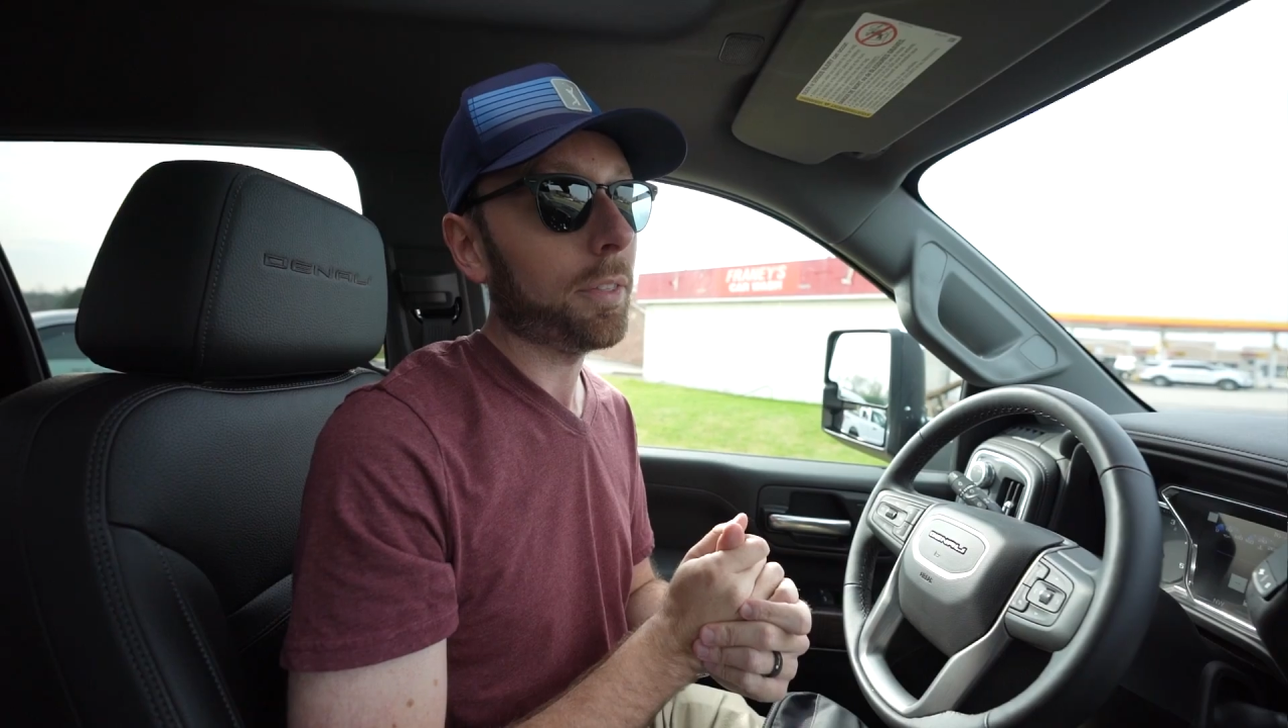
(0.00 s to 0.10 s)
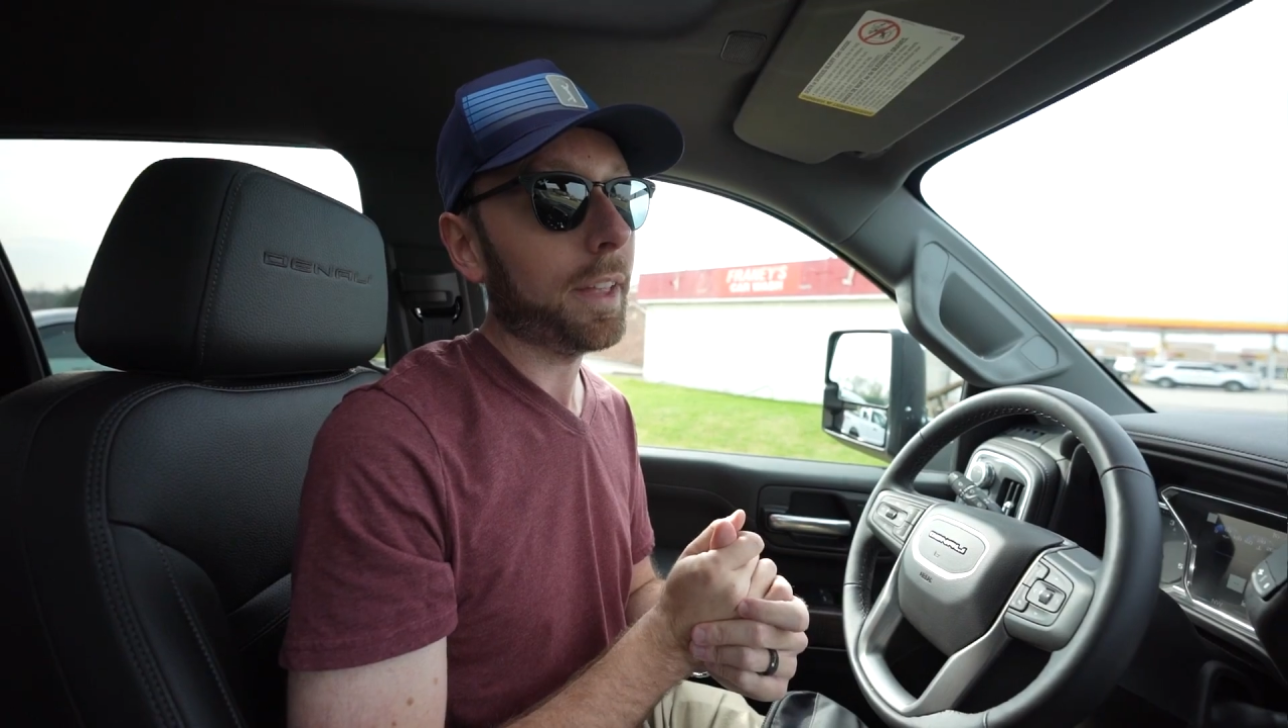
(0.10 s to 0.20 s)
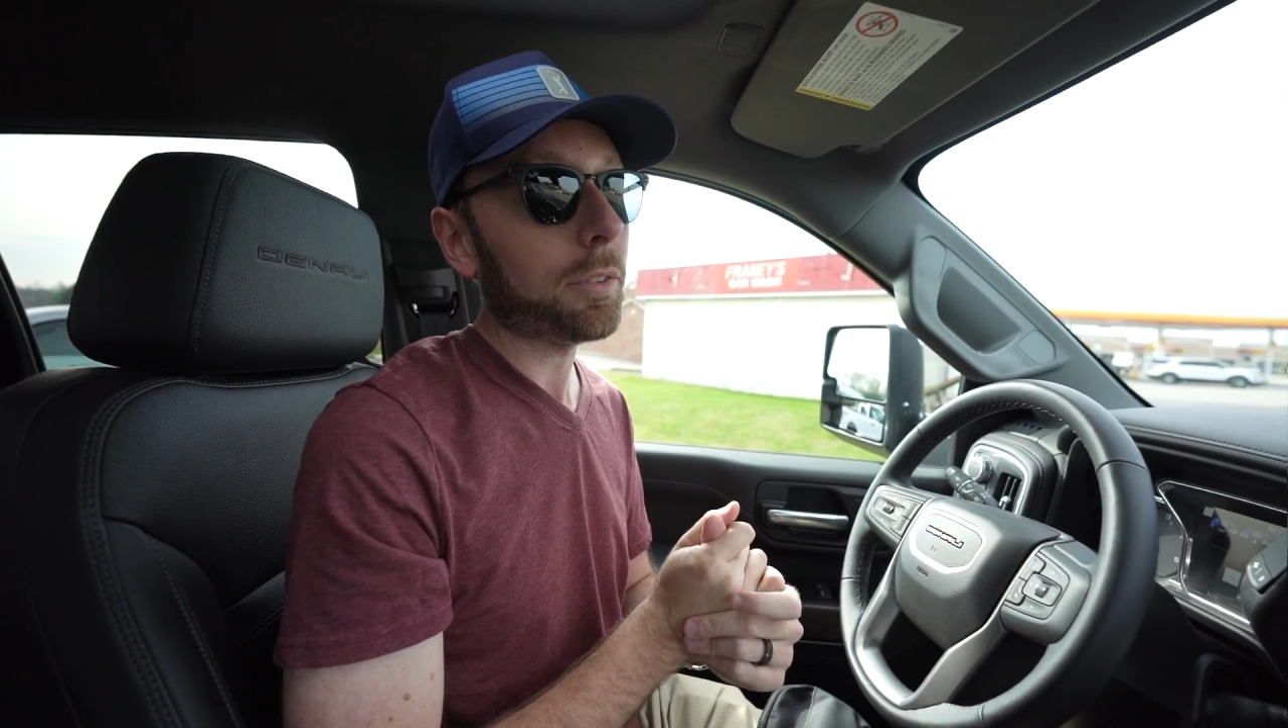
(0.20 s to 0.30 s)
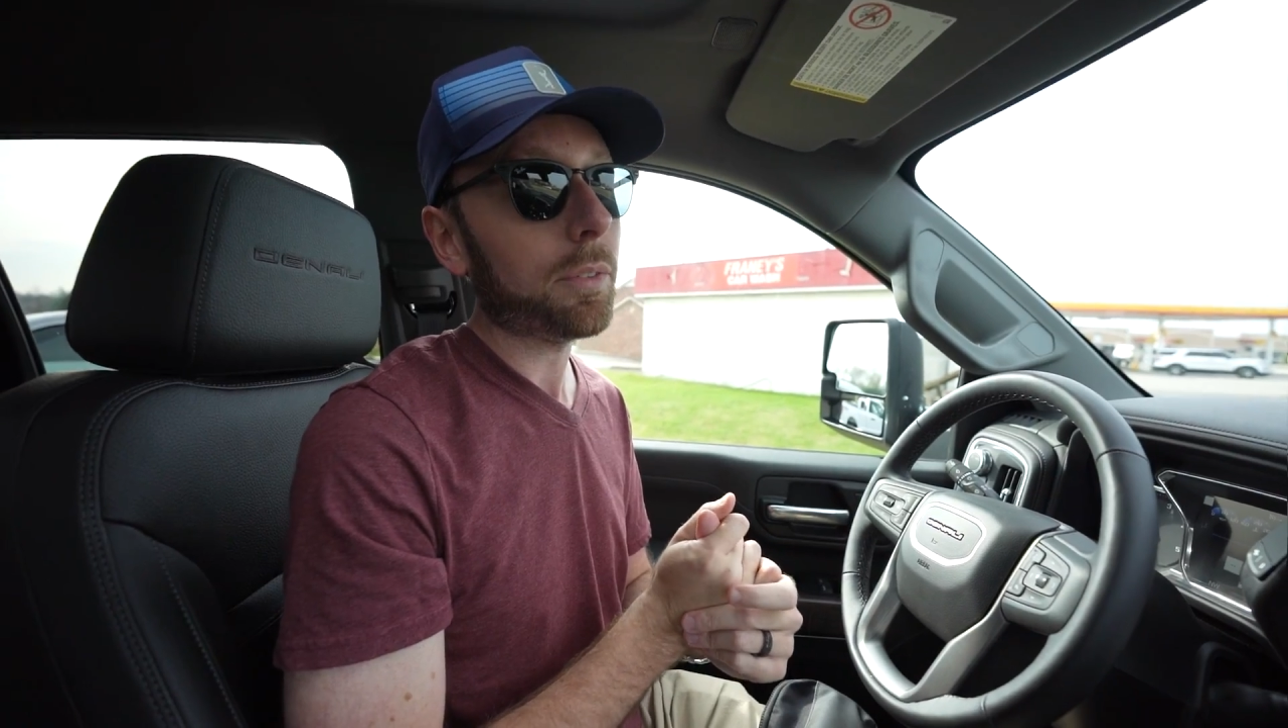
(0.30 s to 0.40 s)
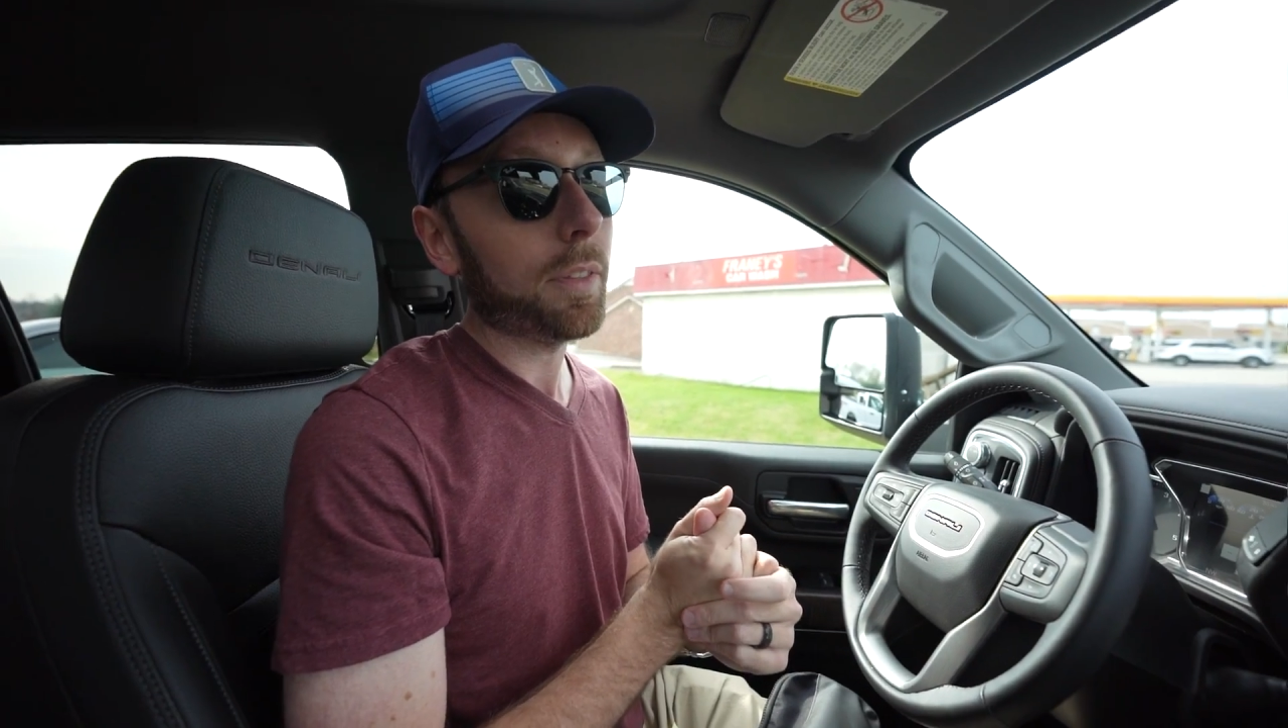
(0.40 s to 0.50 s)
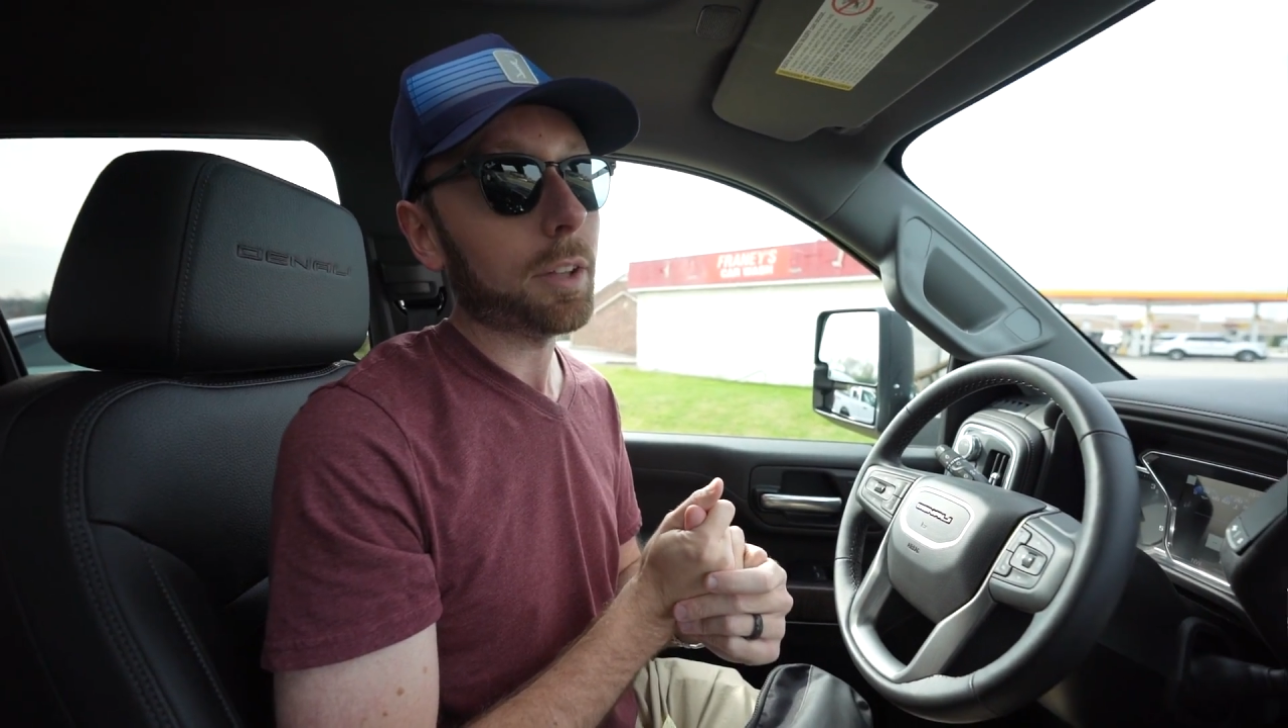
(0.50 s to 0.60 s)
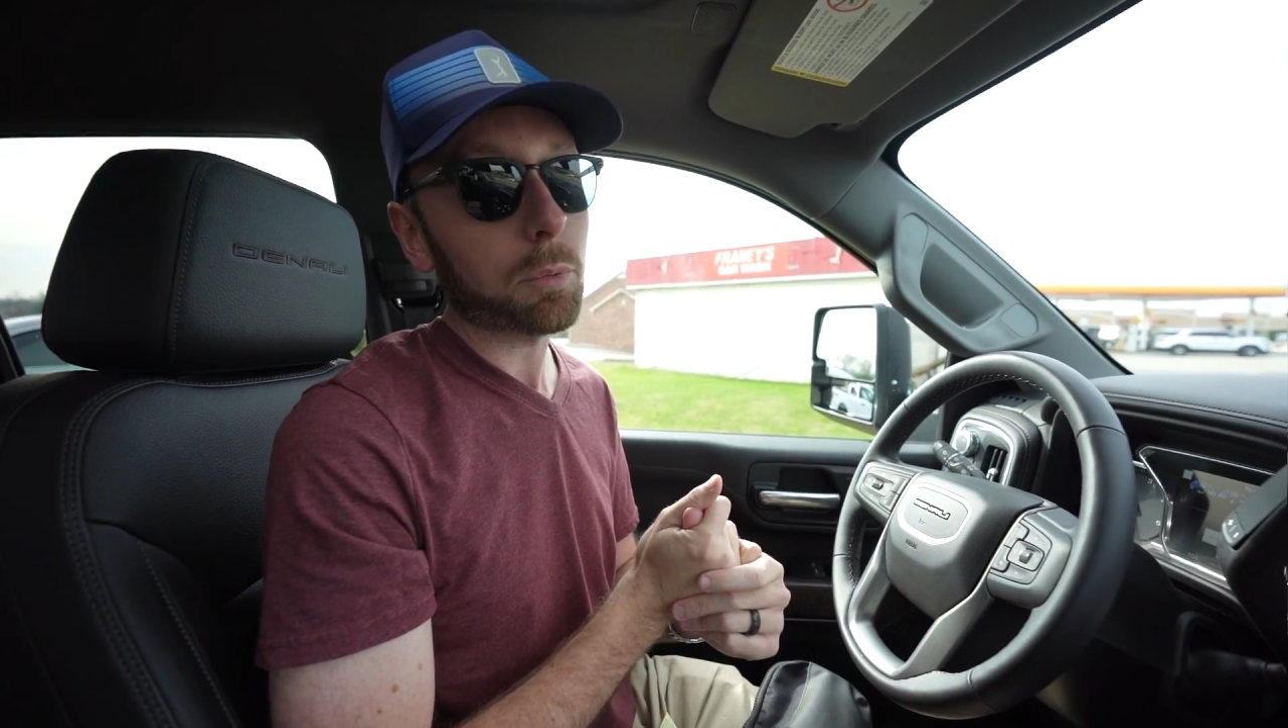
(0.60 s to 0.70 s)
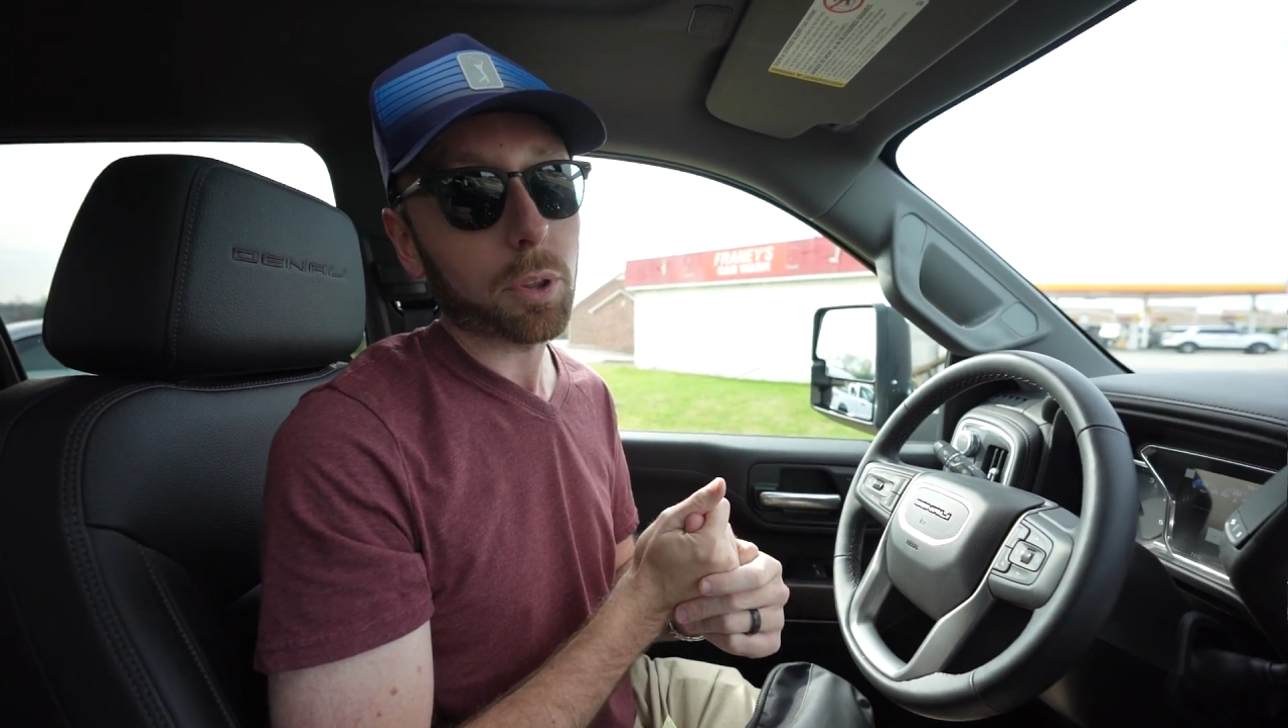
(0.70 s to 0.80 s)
That's